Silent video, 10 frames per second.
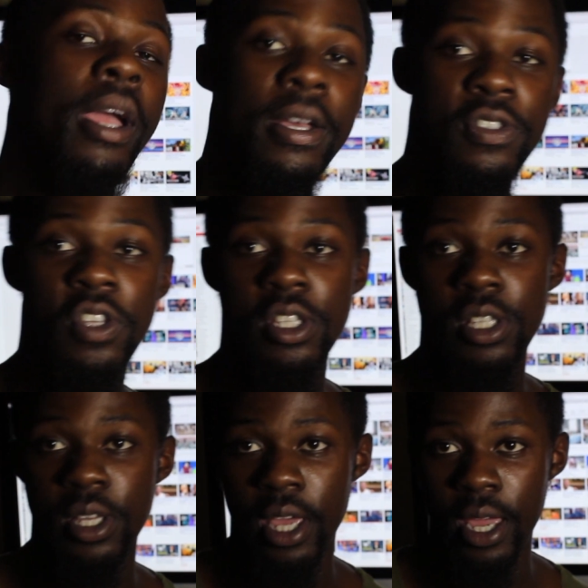got
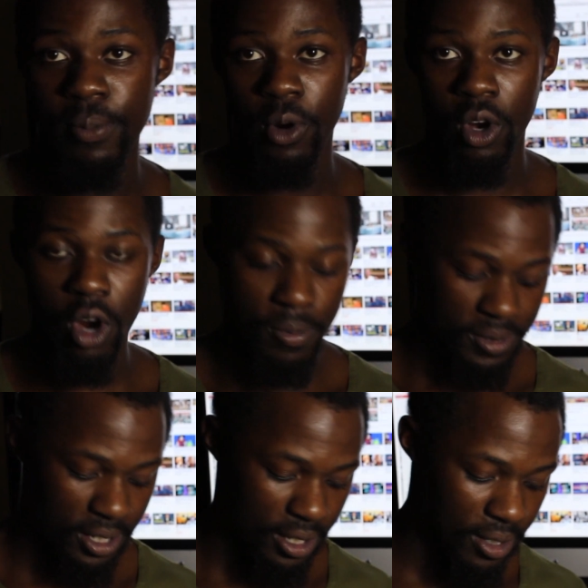68 more
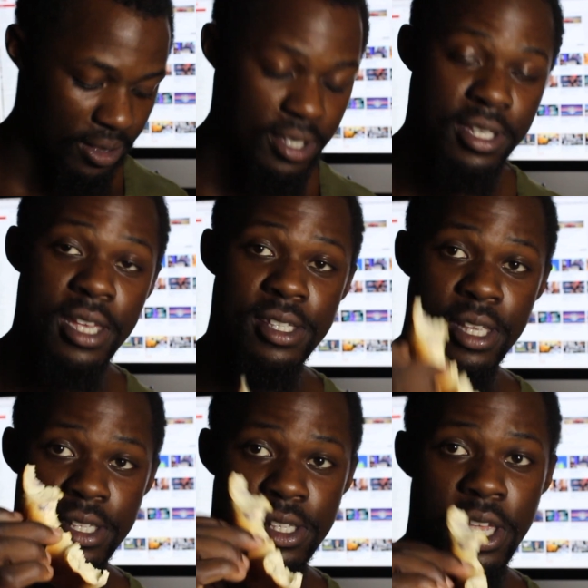carbs to hit. This has
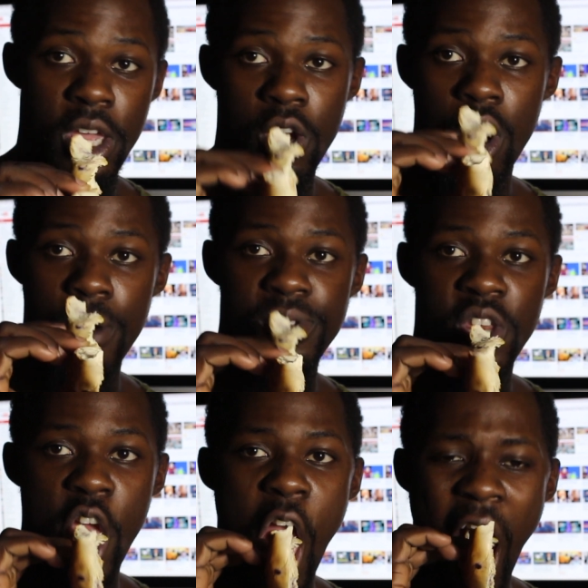68 carbs
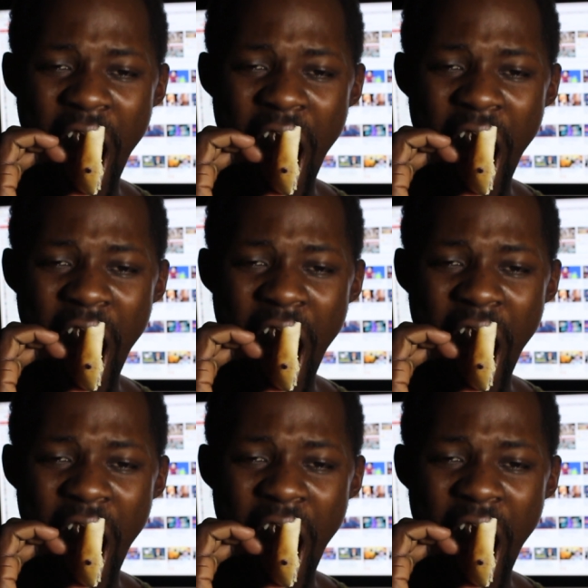in it.